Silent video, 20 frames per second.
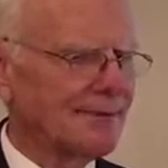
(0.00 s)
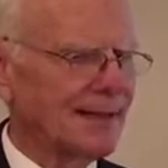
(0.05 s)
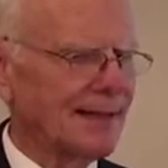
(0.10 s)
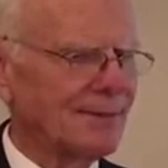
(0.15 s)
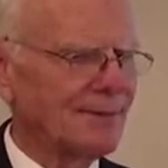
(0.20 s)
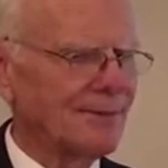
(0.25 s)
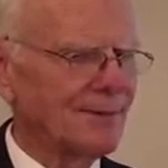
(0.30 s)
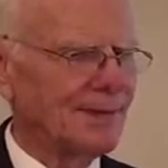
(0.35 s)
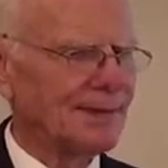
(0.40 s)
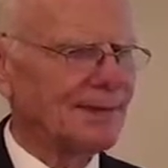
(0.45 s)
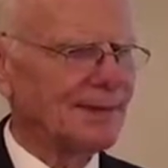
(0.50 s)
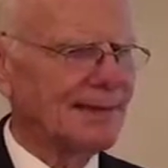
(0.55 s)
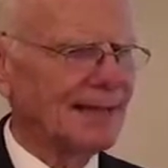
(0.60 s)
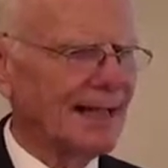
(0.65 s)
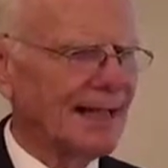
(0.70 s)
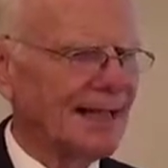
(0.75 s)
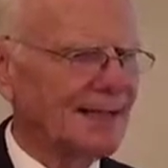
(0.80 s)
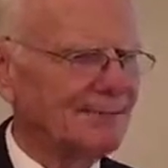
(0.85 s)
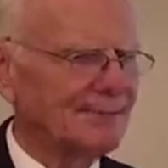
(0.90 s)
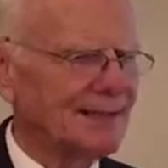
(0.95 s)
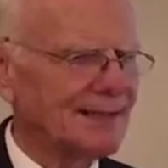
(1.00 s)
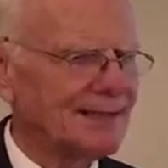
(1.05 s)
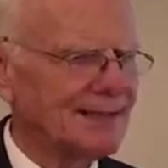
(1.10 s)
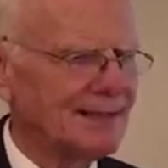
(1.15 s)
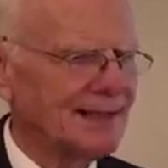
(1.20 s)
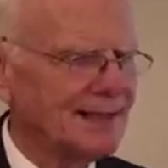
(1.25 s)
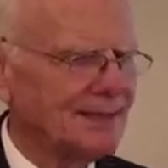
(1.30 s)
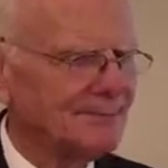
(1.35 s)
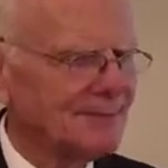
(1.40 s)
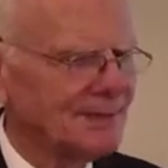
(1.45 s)
At one time it
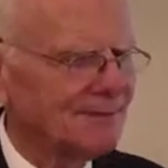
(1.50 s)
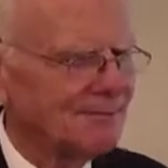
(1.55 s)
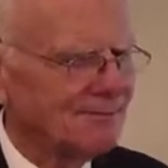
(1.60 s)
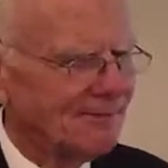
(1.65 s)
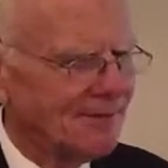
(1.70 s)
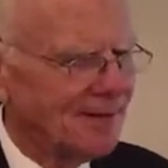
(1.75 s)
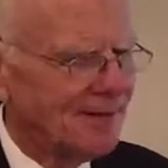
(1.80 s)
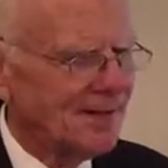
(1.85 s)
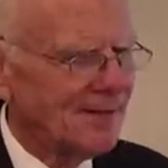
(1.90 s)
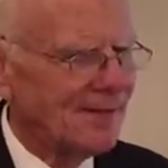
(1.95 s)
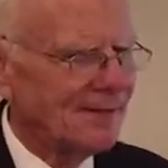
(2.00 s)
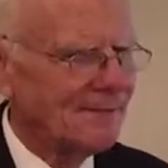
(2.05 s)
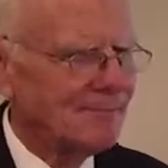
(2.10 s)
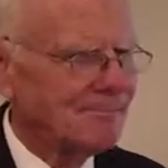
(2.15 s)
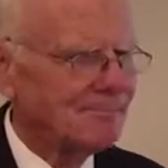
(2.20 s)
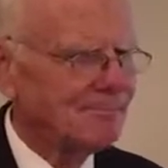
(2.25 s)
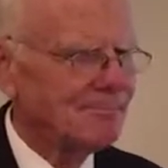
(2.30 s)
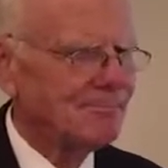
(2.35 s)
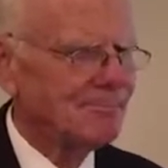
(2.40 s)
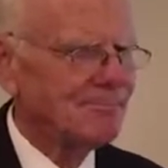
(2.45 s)
seemed to fall,